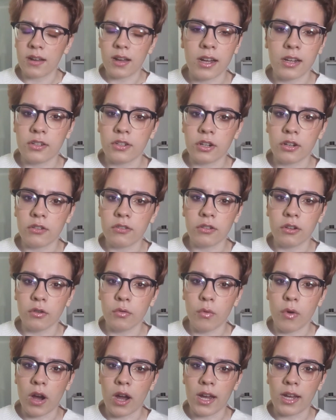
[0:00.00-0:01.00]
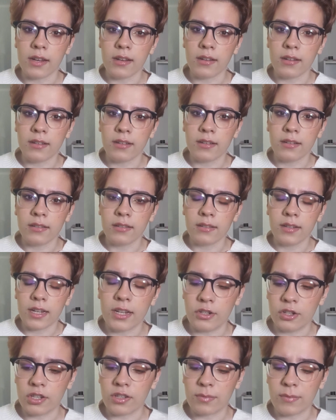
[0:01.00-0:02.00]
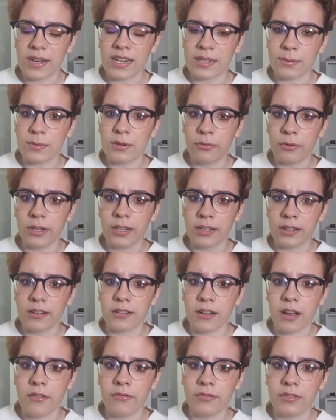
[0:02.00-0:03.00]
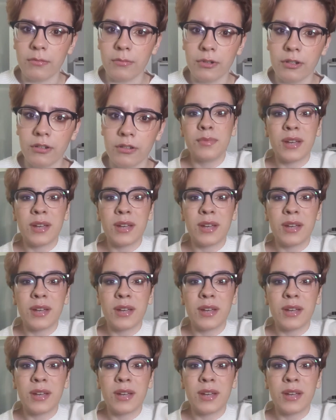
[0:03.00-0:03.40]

I don't know why. It just makes me really uncomfortable.